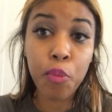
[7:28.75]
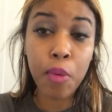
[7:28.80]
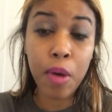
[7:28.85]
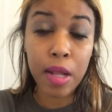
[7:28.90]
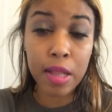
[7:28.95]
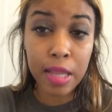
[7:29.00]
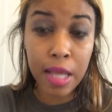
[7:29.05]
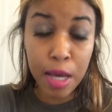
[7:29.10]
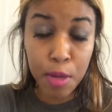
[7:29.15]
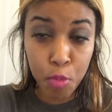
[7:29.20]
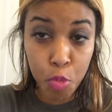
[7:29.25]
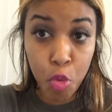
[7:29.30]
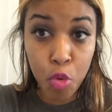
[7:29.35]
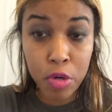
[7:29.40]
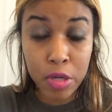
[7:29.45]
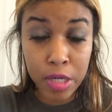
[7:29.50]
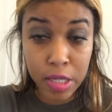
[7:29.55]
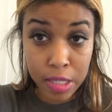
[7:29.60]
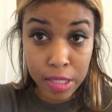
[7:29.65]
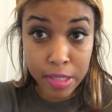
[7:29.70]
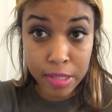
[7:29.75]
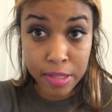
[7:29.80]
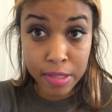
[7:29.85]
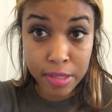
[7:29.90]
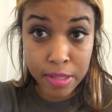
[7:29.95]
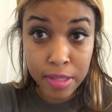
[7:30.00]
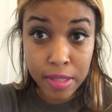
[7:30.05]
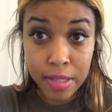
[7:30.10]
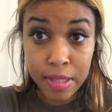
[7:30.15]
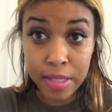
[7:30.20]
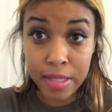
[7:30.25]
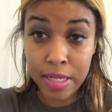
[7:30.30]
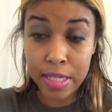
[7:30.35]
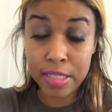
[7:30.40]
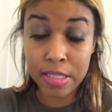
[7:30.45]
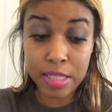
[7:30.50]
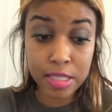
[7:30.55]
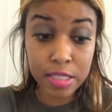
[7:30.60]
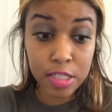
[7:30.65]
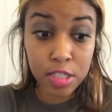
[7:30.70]
a lot more done and
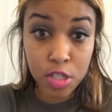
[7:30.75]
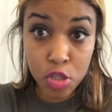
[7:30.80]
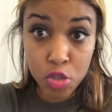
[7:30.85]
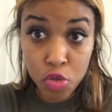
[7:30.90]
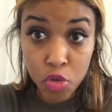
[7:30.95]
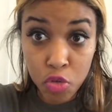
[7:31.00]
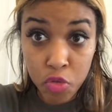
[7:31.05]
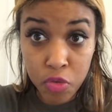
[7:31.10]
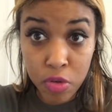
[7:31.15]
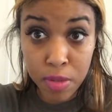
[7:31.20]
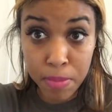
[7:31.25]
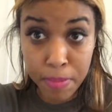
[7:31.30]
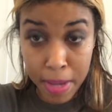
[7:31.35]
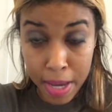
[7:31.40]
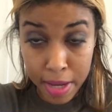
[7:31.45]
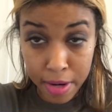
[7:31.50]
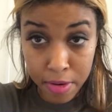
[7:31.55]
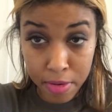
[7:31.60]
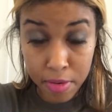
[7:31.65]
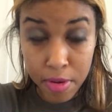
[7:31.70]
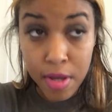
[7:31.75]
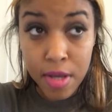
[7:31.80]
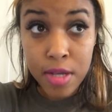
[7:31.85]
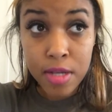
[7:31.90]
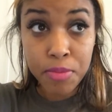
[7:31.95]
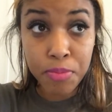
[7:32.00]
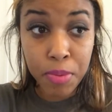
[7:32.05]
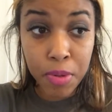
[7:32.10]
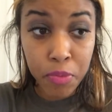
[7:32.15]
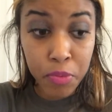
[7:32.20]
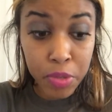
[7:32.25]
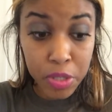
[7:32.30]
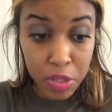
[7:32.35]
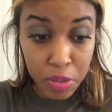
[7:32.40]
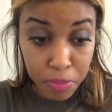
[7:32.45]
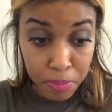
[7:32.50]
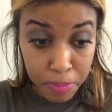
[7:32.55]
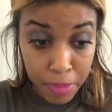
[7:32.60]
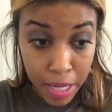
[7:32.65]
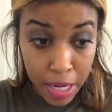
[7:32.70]
that's that's just the truth of the matter but when
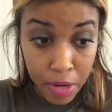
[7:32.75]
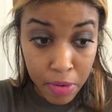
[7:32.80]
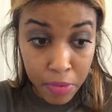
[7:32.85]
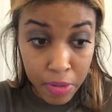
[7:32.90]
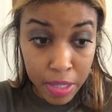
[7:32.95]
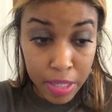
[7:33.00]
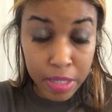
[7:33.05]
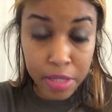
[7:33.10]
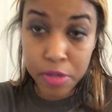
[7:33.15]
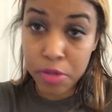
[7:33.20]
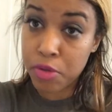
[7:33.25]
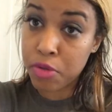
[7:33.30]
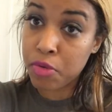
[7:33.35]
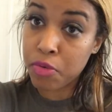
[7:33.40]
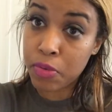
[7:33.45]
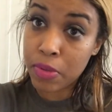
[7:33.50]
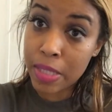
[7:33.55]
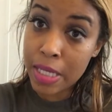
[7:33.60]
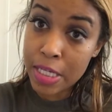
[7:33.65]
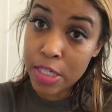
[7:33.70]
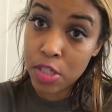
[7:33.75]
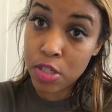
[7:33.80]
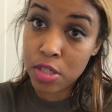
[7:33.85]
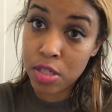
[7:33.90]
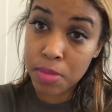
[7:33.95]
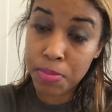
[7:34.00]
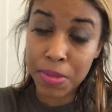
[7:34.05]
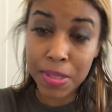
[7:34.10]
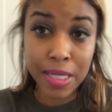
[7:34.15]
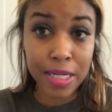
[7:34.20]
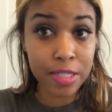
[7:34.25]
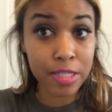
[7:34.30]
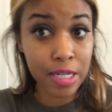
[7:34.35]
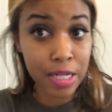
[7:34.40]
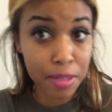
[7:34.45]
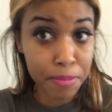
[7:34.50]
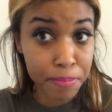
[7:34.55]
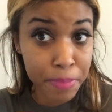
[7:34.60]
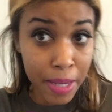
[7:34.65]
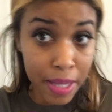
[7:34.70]
you're married and you're in a relationship you got to
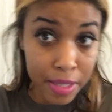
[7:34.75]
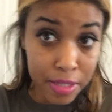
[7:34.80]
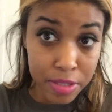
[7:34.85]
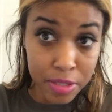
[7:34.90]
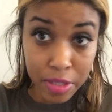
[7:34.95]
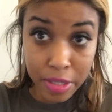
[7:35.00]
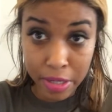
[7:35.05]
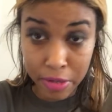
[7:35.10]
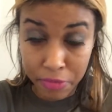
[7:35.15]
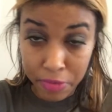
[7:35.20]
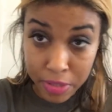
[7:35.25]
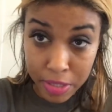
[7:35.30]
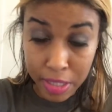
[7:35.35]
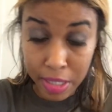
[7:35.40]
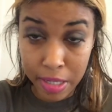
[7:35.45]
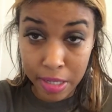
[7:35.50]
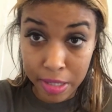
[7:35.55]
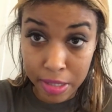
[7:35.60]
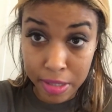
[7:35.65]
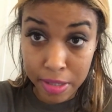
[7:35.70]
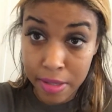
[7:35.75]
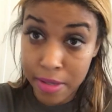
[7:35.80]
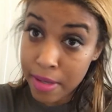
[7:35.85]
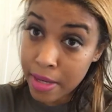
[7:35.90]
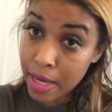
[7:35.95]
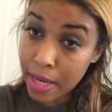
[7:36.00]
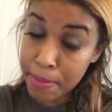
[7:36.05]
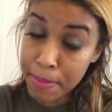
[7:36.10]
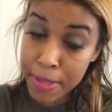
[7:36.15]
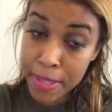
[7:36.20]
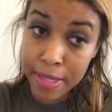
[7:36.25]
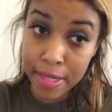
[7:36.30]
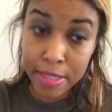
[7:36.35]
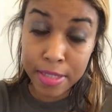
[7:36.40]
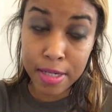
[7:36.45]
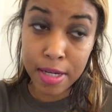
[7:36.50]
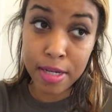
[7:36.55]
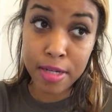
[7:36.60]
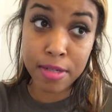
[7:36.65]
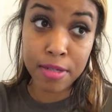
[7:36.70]
try to balance everything amen you got to
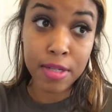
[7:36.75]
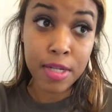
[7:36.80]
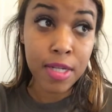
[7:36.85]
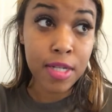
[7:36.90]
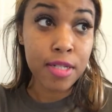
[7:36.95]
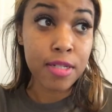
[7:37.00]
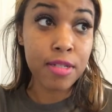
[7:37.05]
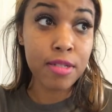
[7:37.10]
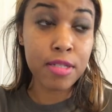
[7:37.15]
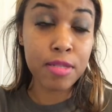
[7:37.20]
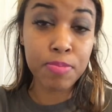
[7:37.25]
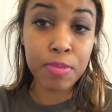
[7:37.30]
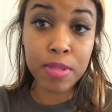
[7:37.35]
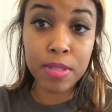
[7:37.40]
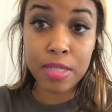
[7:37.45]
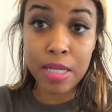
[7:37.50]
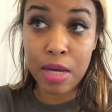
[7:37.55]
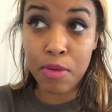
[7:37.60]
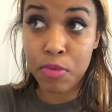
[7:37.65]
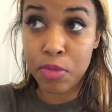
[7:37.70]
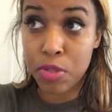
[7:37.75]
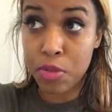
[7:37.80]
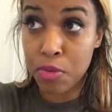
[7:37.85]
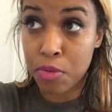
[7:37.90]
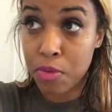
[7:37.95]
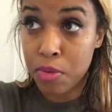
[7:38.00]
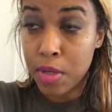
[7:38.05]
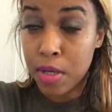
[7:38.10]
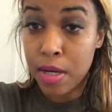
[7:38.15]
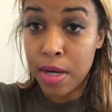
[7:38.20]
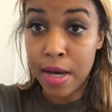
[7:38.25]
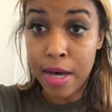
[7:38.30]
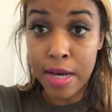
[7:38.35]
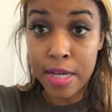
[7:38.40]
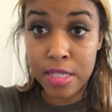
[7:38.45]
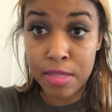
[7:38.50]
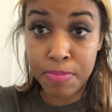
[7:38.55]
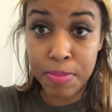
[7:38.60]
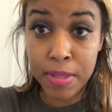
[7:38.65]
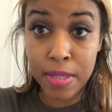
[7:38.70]
try to spend time with your
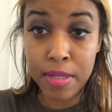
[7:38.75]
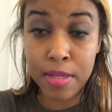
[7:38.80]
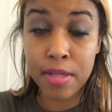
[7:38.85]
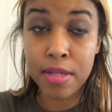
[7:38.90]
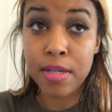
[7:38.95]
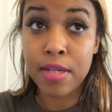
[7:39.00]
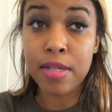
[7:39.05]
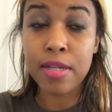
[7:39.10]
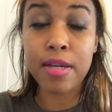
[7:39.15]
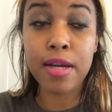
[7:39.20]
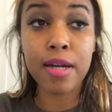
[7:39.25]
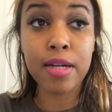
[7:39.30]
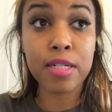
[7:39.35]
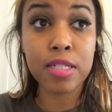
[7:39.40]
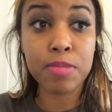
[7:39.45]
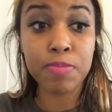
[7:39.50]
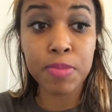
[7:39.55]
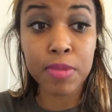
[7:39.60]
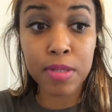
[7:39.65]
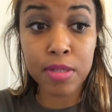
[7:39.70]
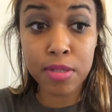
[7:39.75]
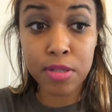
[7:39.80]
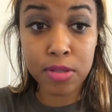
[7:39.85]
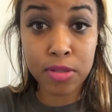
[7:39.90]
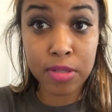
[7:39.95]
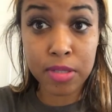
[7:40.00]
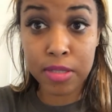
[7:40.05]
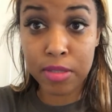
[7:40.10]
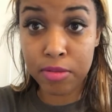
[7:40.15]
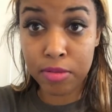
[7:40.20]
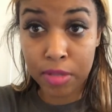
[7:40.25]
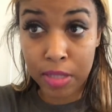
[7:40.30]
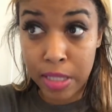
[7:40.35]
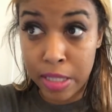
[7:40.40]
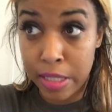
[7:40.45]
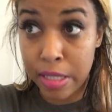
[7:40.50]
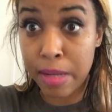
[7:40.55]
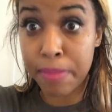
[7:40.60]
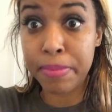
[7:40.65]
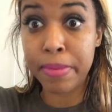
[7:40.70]
husband you got to spend you
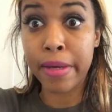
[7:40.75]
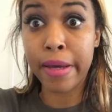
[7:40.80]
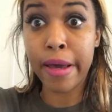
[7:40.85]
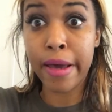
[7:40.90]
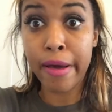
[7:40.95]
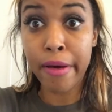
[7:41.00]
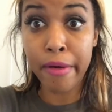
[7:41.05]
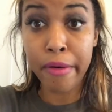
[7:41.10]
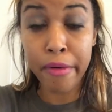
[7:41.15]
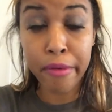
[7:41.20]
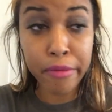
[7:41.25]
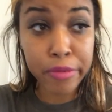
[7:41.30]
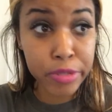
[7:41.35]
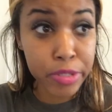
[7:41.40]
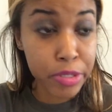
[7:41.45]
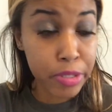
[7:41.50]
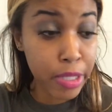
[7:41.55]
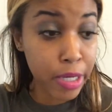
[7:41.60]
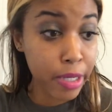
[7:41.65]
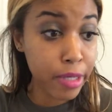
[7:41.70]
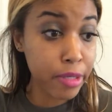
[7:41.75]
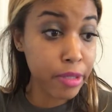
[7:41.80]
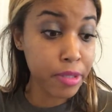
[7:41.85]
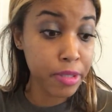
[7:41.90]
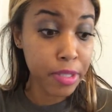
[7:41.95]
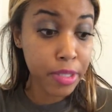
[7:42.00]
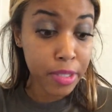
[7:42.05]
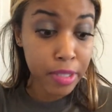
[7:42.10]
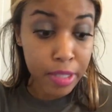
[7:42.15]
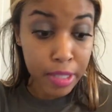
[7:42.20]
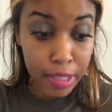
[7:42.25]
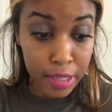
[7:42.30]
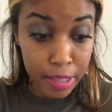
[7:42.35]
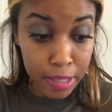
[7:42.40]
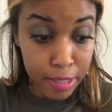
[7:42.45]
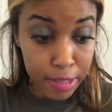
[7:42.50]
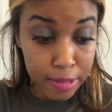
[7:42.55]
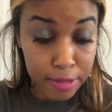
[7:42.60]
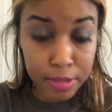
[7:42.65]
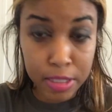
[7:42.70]
clean up the house you got to
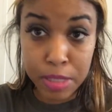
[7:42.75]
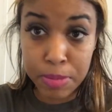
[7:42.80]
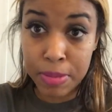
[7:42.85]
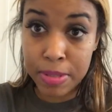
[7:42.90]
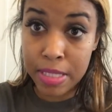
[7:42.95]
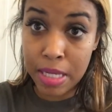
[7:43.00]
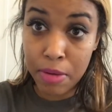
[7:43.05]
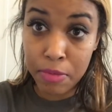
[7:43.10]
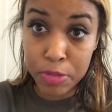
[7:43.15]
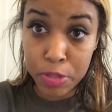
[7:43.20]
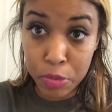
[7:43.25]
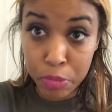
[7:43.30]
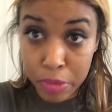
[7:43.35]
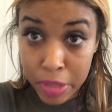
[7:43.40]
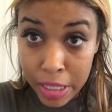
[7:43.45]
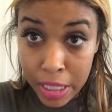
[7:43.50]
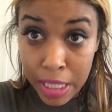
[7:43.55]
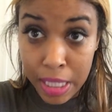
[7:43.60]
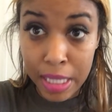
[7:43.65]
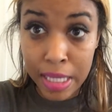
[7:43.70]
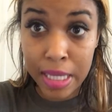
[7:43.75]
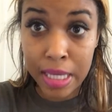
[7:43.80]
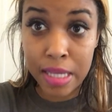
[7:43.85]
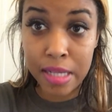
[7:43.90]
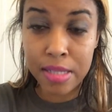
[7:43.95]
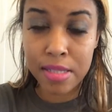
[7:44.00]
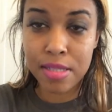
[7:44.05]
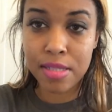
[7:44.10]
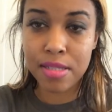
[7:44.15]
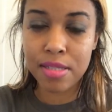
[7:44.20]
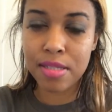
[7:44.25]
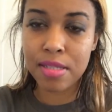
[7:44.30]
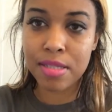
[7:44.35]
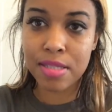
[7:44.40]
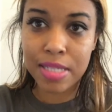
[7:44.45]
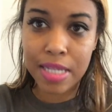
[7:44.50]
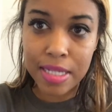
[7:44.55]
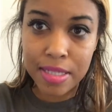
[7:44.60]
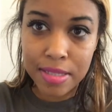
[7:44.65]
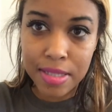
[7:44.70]
uh, spend time with your kids
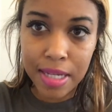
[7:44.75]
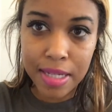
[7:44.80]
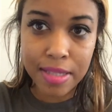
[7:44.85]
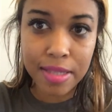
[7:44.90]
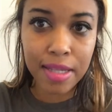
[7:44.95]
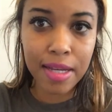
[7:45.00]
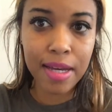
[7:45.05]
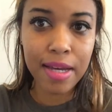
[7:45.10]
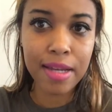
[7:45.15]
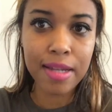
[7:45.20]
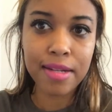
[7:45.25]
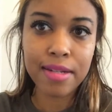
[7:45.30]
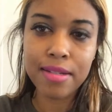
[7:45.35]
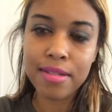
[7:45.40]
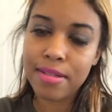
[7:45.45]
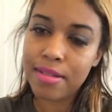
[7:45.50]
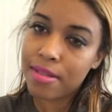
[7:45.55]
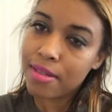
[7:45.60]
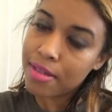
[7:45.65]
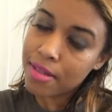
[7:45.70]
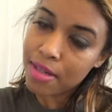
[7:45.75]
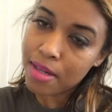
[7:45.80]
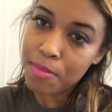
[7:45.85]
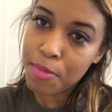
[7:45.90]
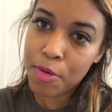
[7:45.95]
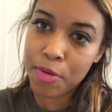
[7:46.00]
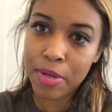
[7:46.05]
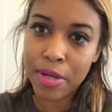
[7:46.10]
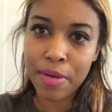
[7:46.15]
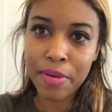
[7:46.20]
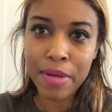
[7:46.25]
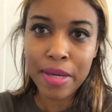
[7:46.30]
just things like that Come on now.